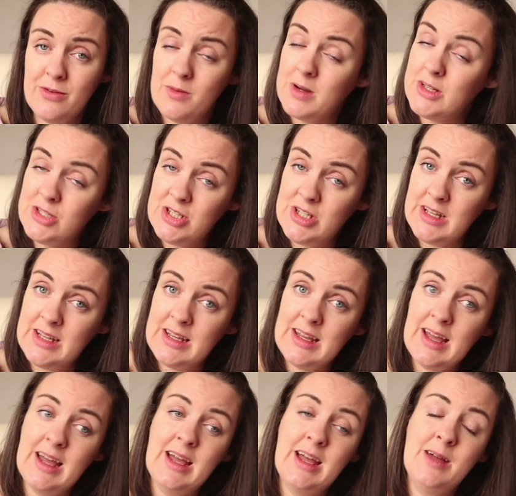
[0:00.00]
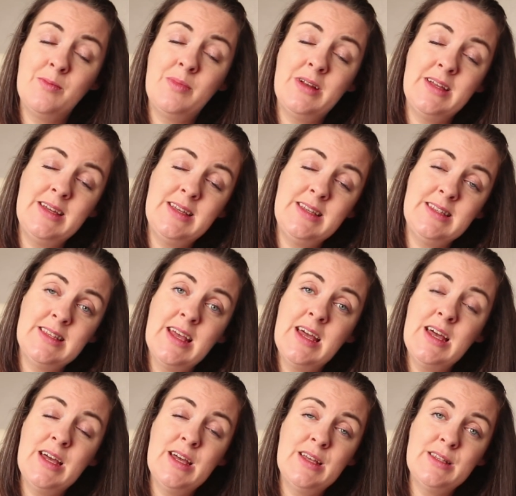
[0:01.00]
for watching, and please
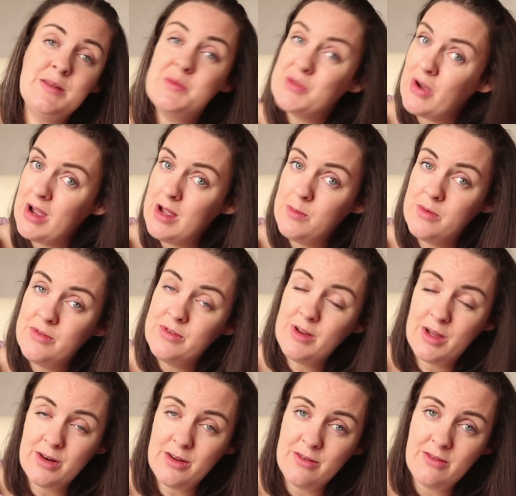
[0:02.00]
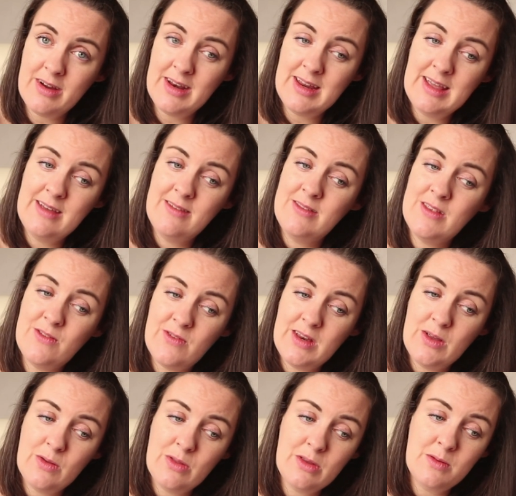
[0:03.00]
subscribe if you're not already, give this
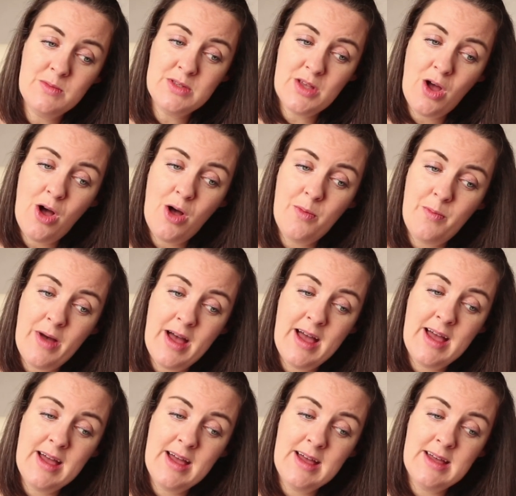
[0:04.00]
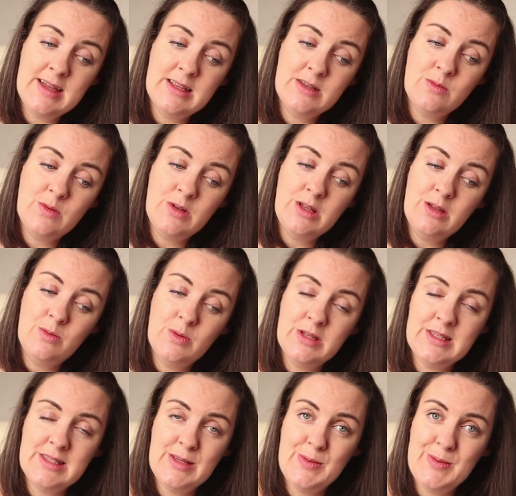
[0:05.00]
video a thumbs up, and we
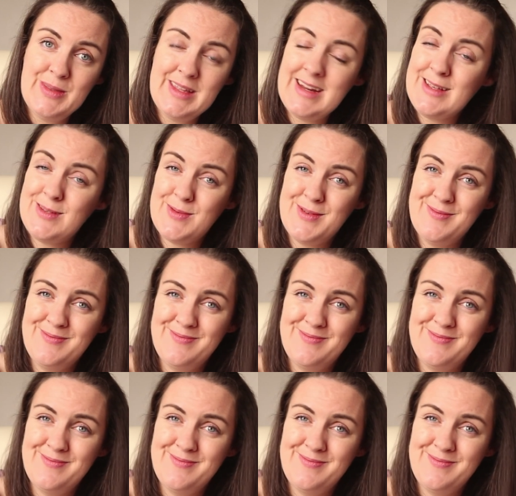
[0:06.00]
will see you in the next